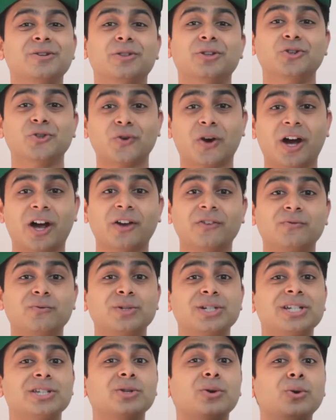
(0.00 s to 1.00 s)
to the drive,
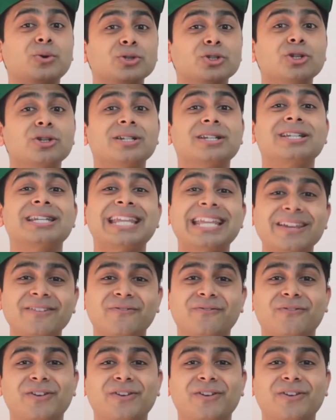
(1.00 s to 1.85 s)
which is also a neat